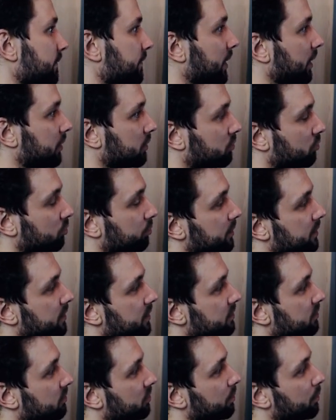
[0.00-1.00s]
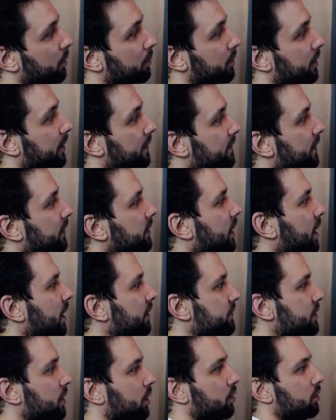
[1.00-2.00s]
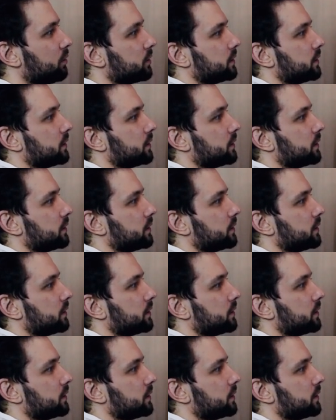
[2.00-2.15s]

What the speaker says: that group is easy to remember. And then I have the whole